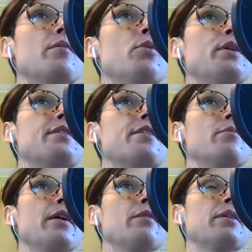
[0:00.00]
points that are
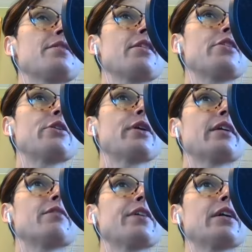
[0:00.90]
made by Sergio
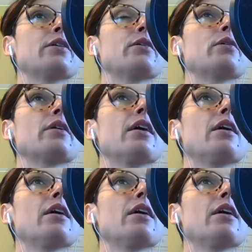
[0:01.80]
Canavero.